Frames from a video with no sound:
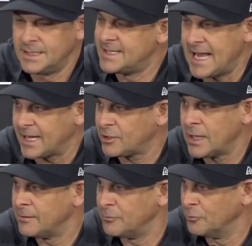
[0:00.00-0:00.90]
tech
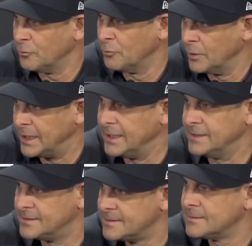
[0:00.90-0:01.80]

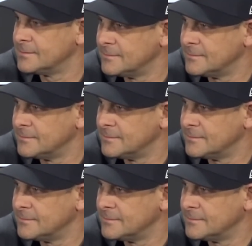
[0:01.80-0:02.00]
reads